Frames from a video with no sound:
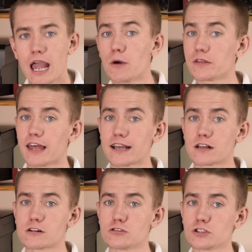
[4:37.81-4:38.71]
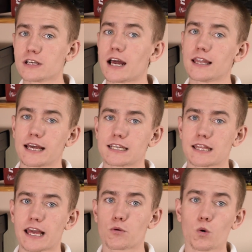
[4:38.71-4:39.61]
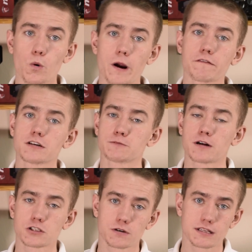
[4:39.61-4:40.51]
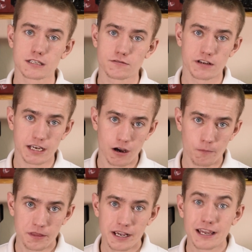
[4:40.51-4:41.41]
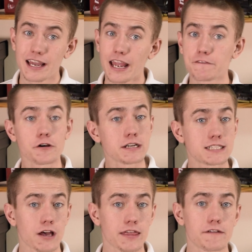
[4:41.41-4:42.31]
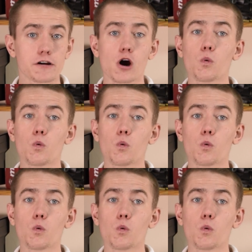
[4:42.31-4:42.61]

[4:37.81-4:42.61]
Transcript: And with that conclusion, I'd like to thank Wootware for sponsoring this video. If you're in South Africa,